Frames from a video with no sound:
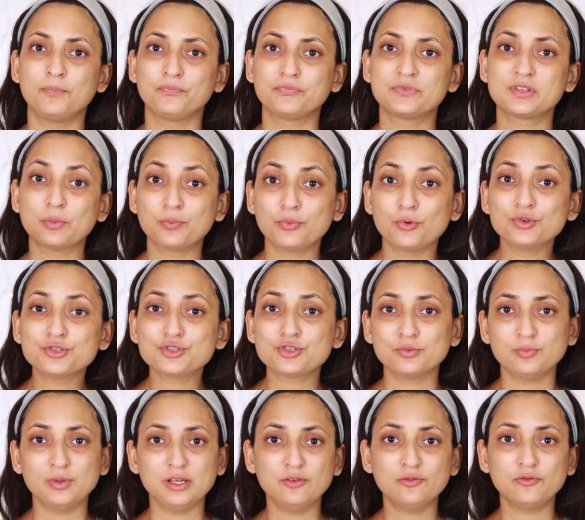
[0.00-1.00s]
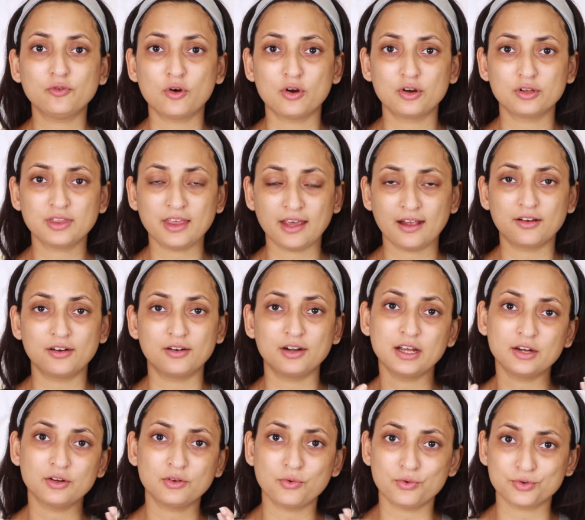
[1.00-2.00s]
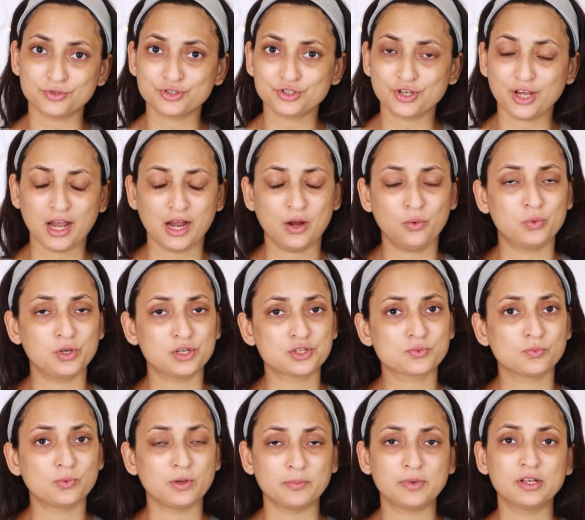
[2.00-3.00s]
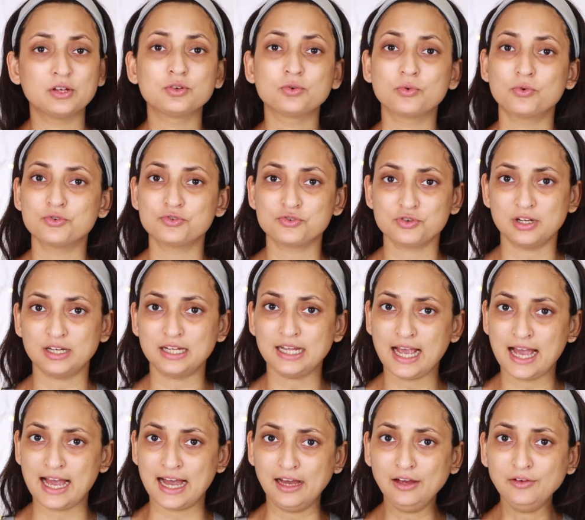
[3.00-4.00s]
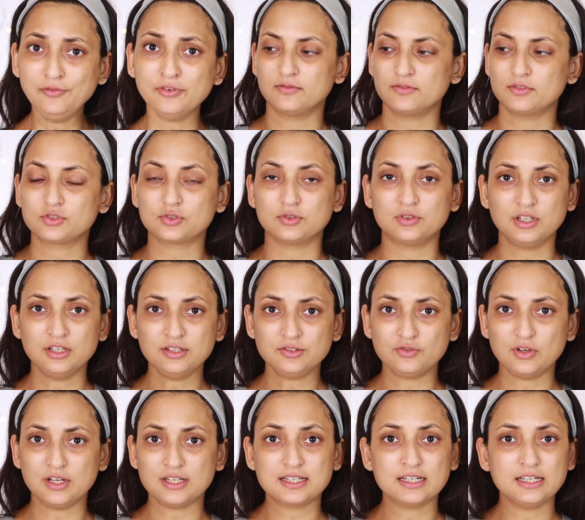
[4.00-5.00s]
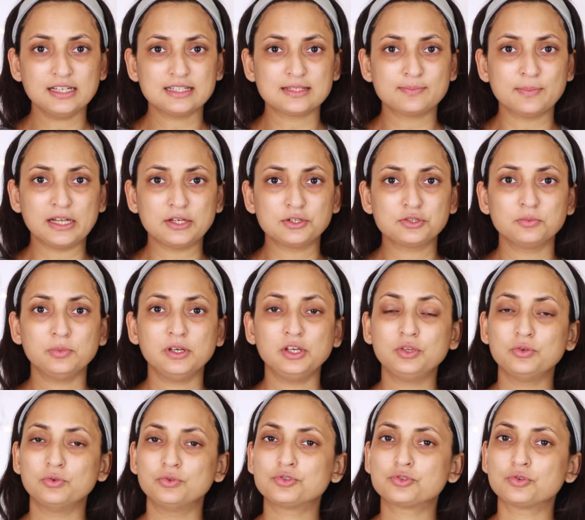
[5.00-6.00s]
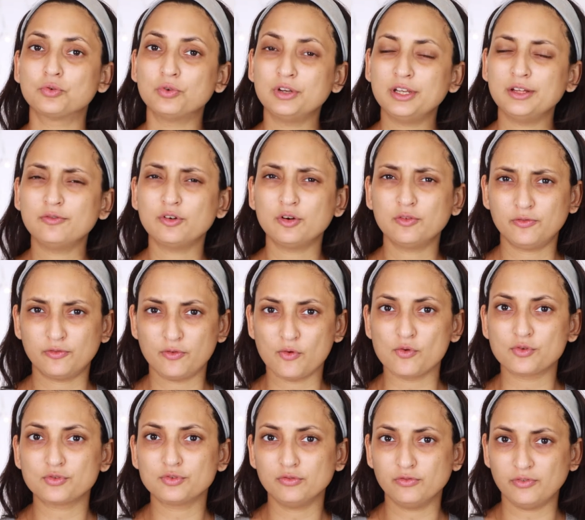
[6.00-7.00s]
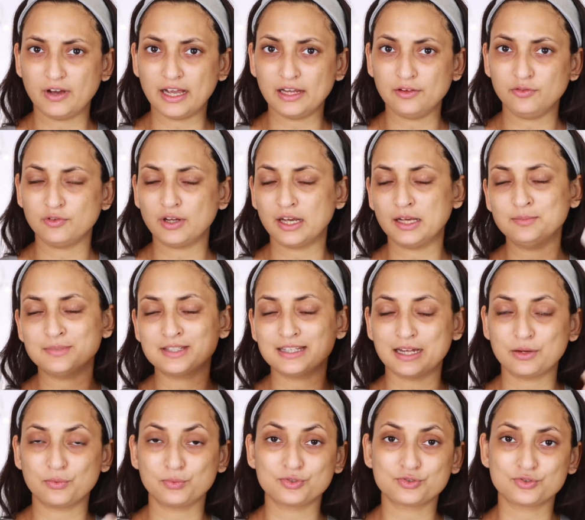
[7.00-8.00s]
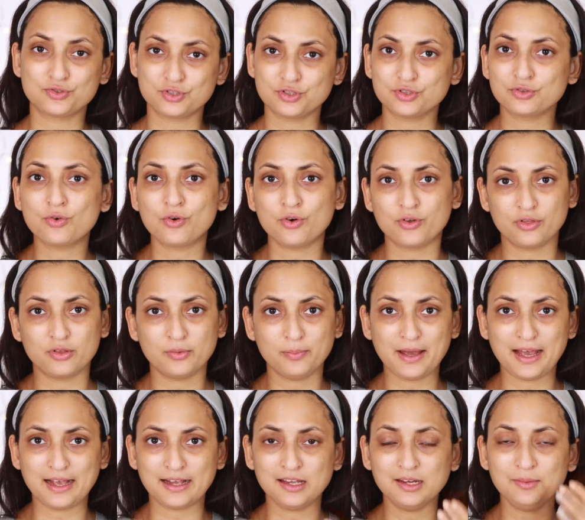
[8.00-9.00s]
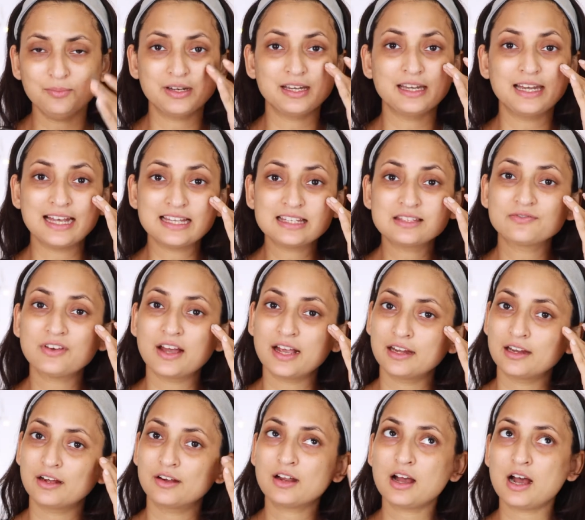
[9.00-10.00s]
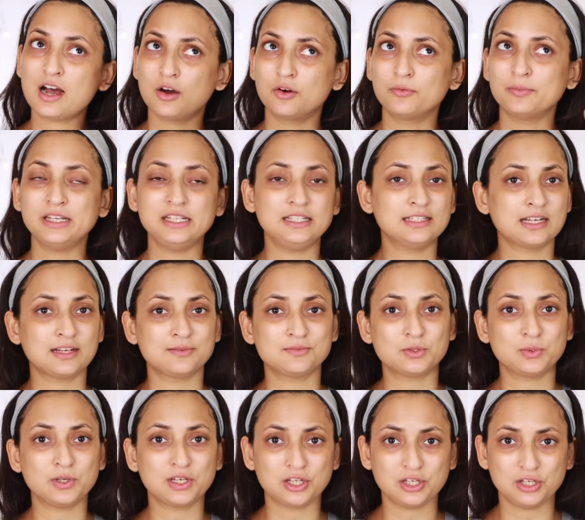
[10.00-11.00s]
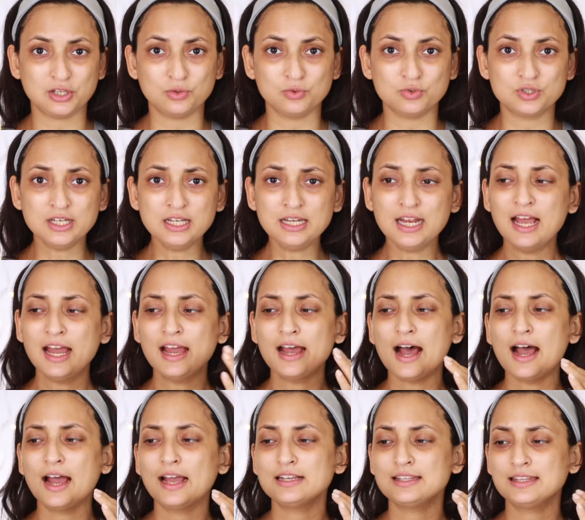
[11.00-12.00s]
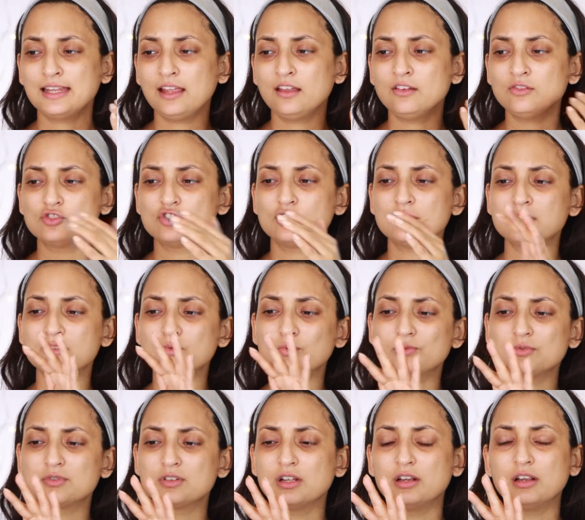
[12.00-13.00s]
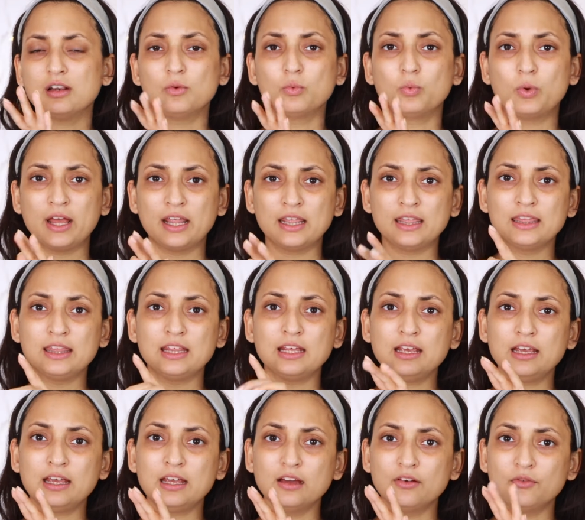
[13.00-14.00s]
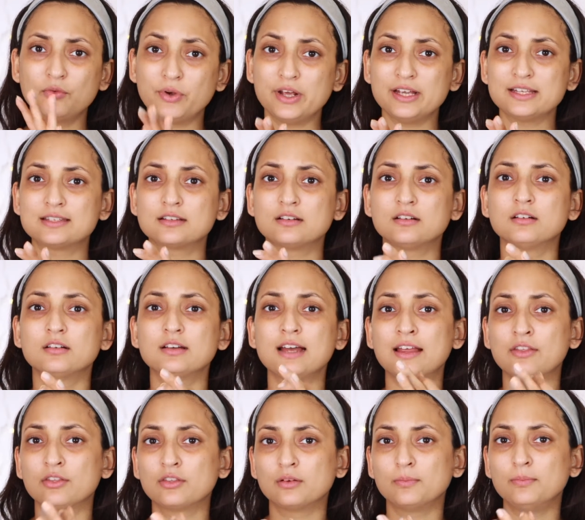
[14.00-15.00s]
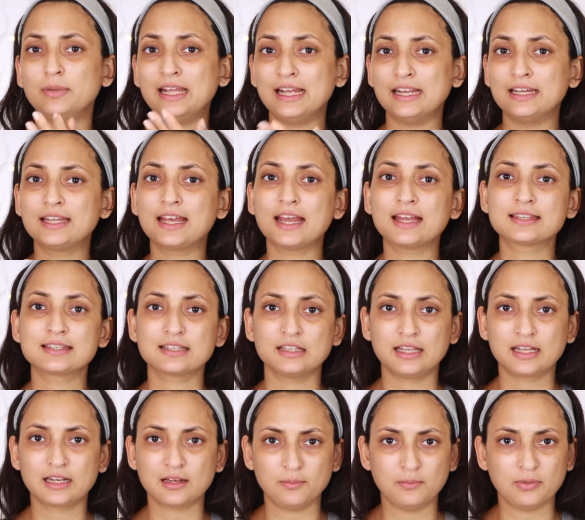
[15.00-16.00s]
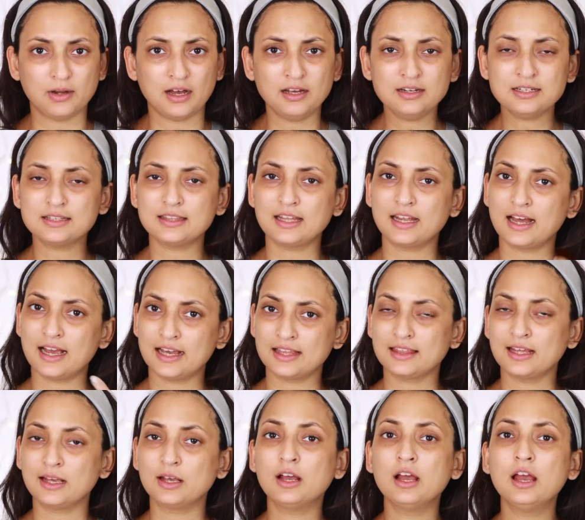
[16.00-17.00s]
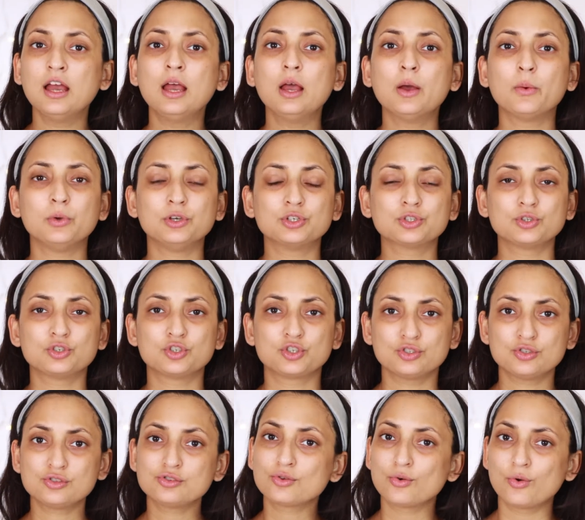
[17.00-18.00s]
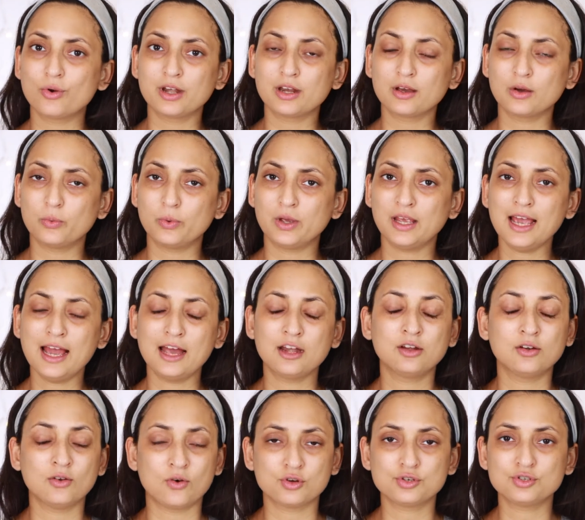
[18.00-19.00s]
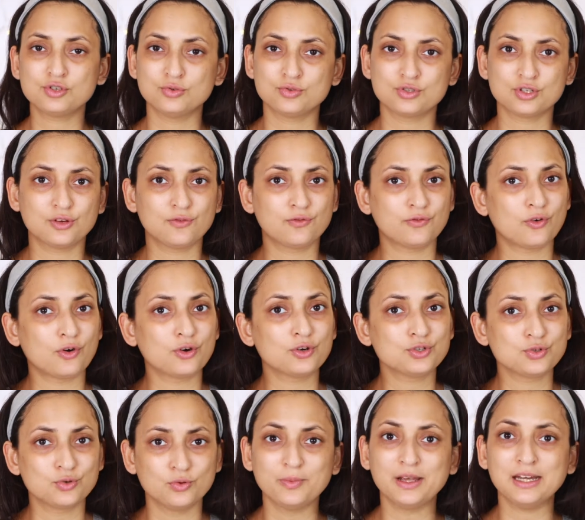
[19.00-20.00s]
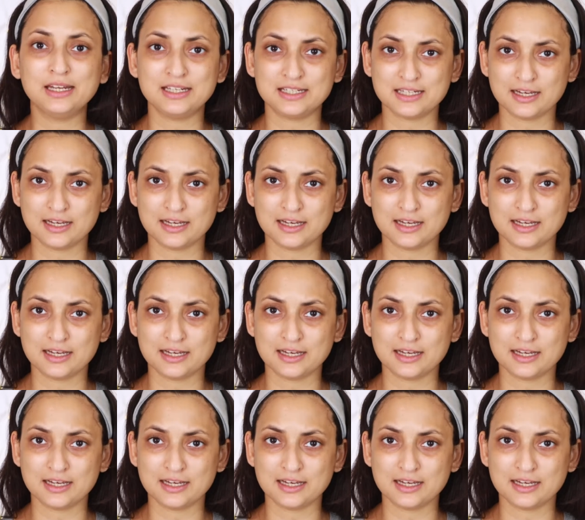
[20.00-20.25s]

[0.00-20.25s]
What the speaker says: supposed to be for thicker and coarser hair, which women don't really have. So this razor is meant to be used only for 4 to 5 times. That was written on the packet, but let's find out how many times we can use it. I think just till when the razor and the blade gets a little blunt, then I think we should just throw it away and not use it for too many